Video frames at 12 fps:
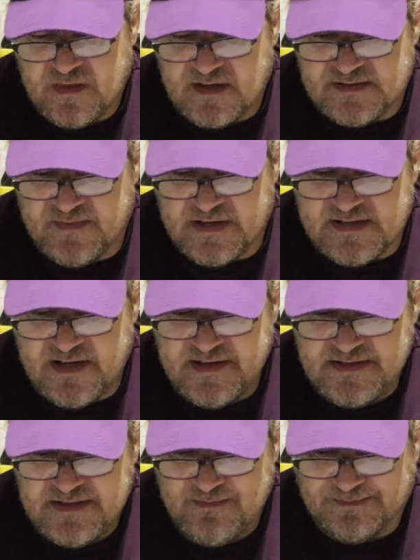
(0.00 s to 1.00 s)
Doesn't make
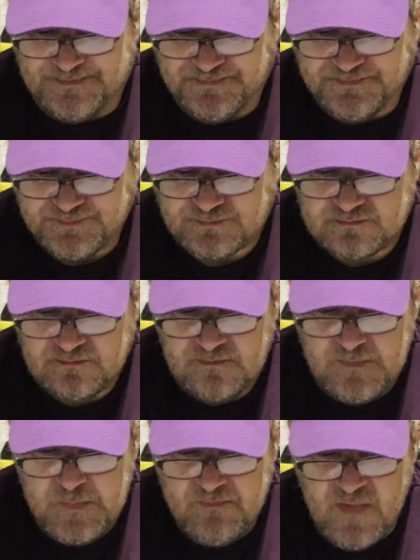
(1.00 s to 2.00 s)
sense.
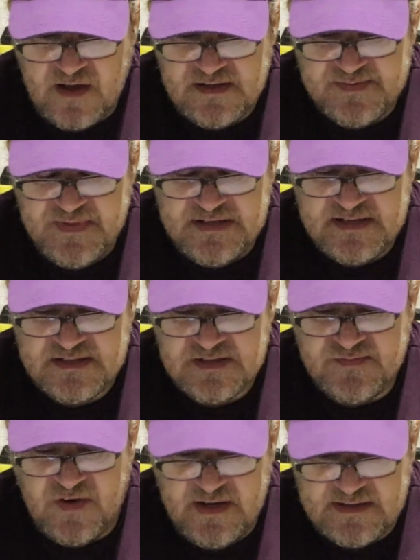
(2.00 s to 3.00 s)
The species
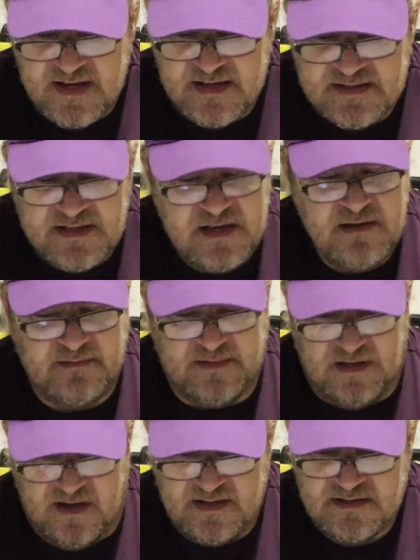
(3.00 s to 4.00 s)
is very tasty.
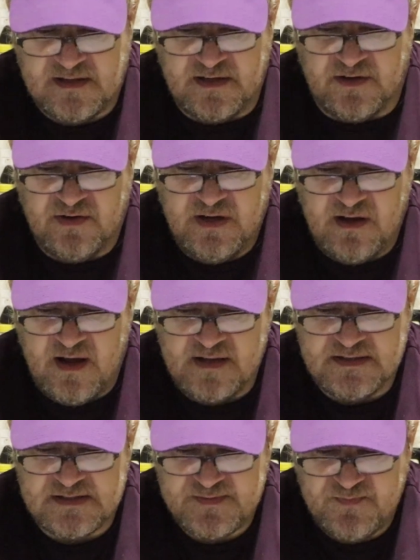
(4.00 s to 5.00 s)
Yes, I agree.
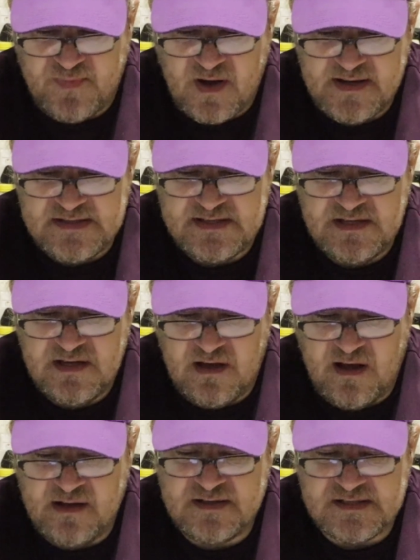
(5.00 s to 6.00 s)
And spicy,
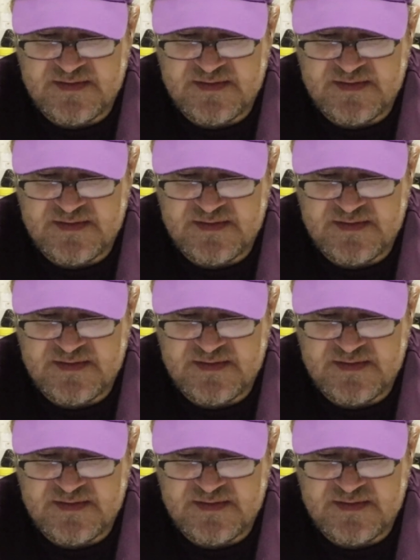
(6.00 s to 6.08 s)
and the